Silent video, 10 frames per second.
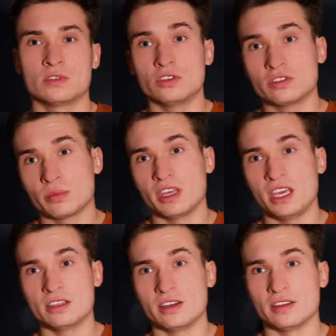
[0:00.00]
do something
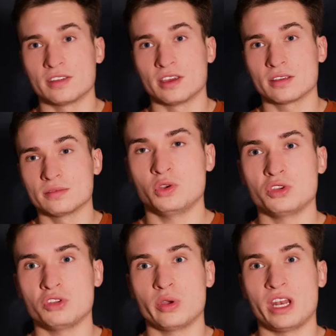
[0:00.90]
hedonistic, or
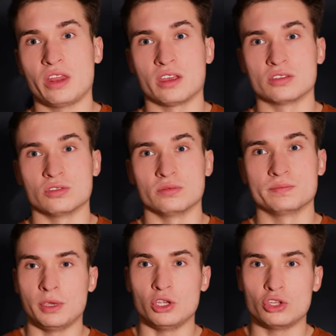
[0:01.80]
don't do anything at all.
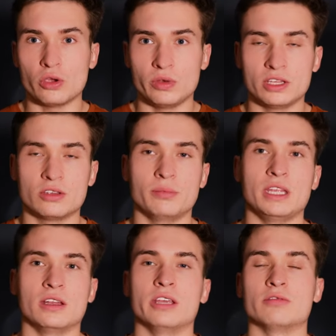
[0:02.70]
But you don't need to
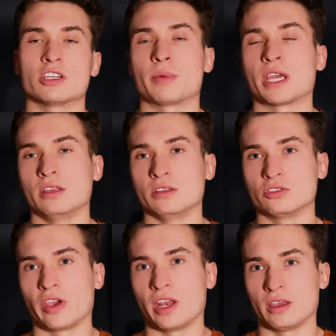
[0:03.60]
immediately rush back into
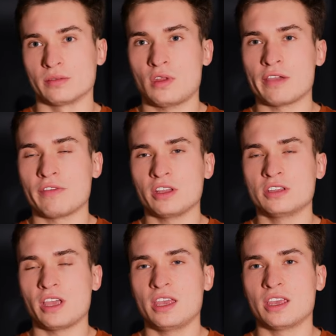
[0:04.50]
training. I find a
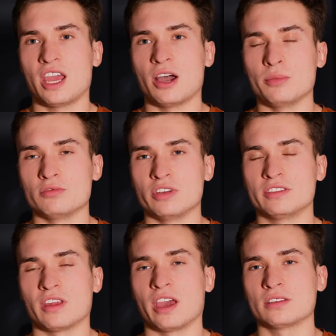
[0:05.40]
day can help you
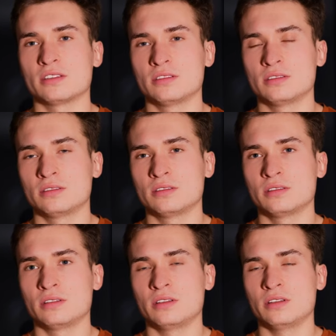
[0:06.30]
reset.
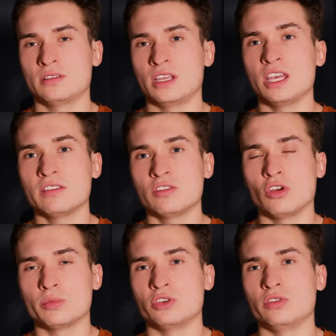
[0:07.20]
It gives you an
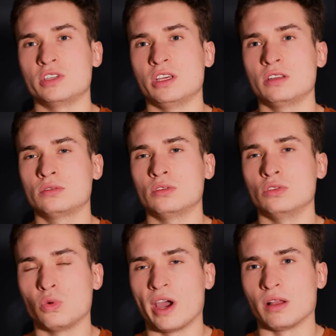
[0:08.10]
opportunity
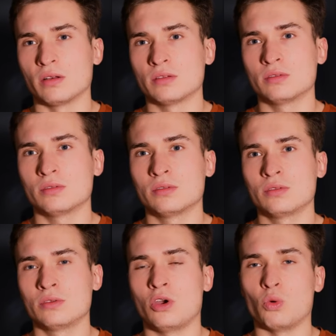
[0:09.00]
to dwell
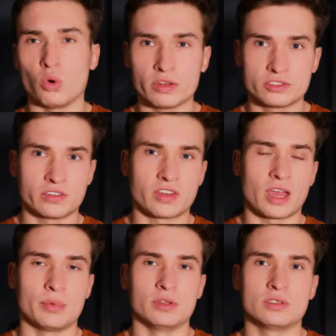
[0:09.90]
on what's just
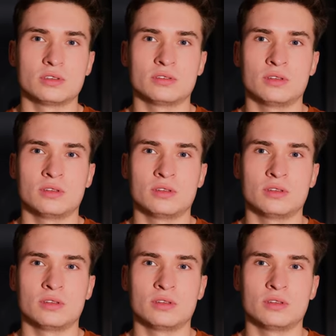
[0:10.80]
happened,